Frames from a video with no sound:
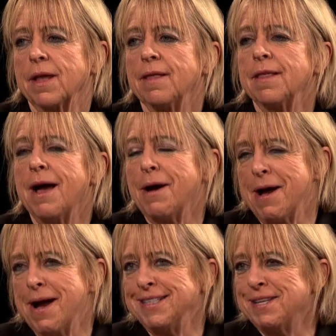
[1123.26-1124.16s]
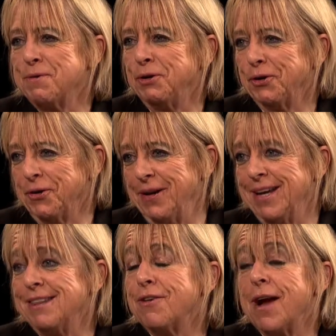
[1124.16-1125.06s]
The I see where you're
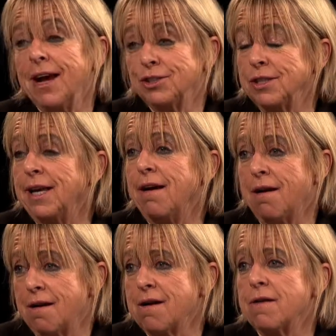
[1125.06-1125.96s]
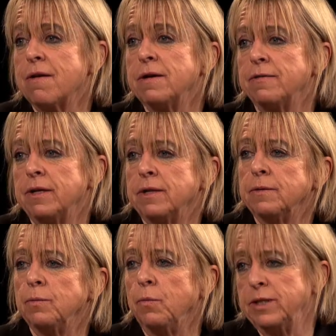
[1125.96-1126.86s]
going. There actually are
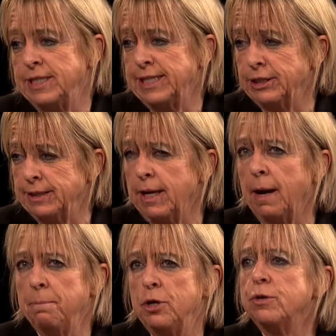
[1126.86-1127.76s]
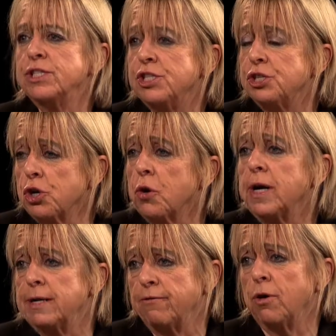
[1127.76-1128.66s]
de- abuse
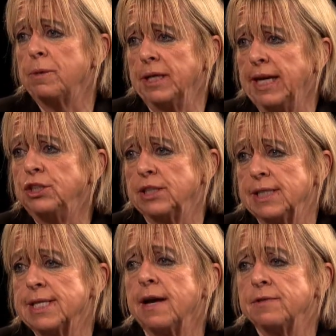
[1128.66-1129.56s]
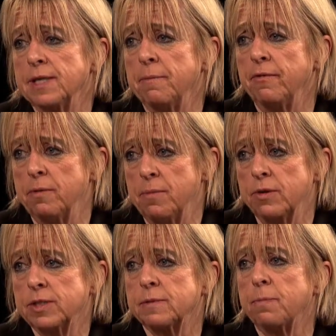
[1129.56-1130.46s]
deterrent formulations of some of the
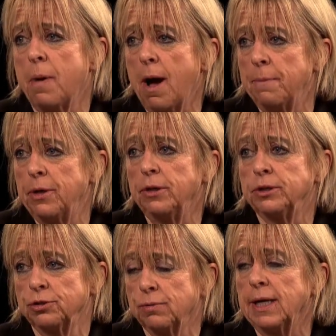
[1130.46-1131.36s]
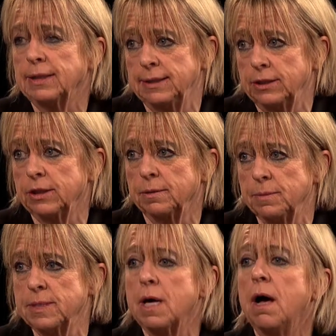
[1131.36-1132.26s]
most popular drugs in
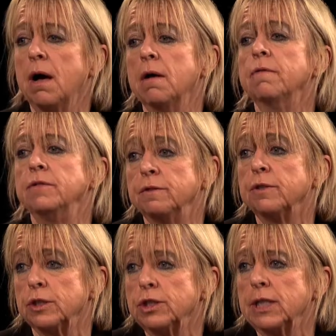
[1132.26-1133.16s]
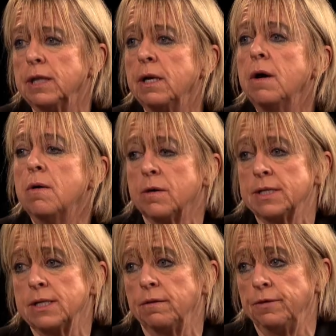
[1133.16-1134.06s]
terms of diversion or
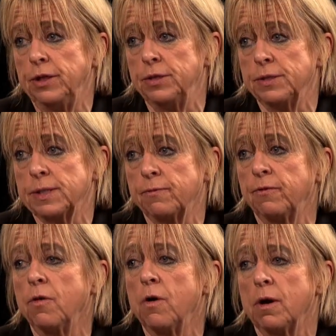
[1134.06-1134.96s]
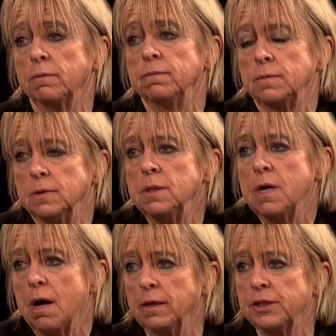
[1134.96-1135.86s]
self-use for
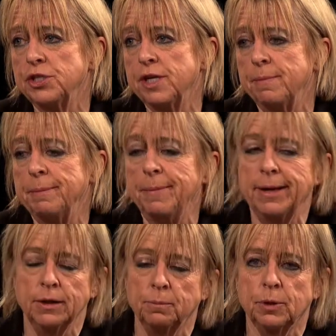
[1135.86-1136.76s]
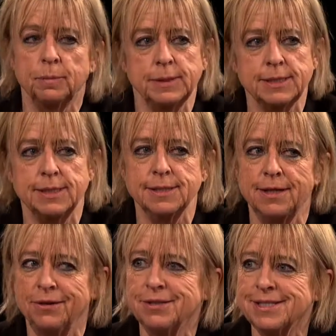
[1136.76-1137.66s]
non-legitimate medical purposes.
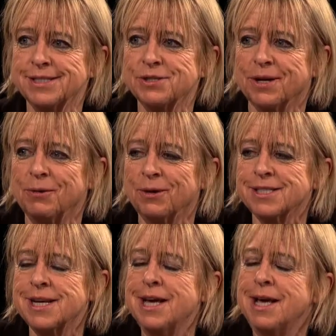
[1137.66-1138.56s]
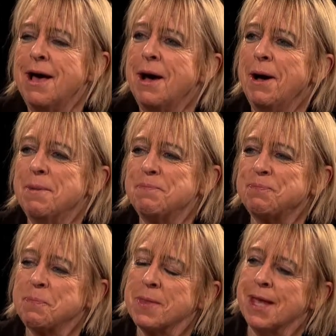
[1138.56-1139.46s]
Now, there's a string of words. um,
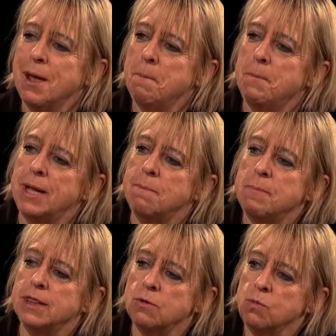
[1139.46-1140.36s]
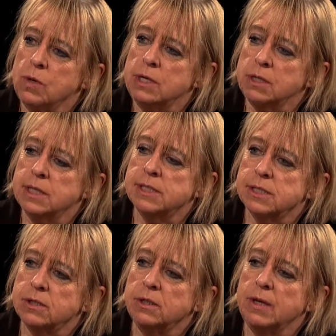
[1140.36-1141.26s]
but, but the real
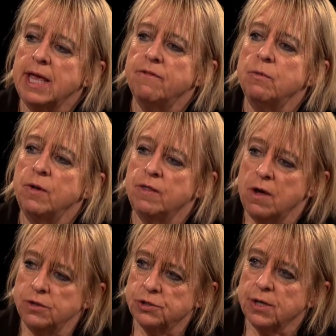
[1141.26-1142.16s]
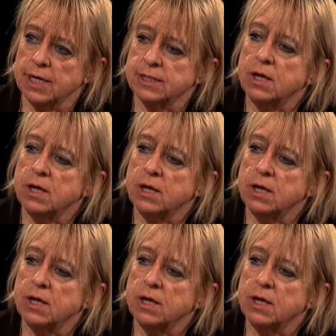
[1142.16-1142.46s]
concern, even with those drugs,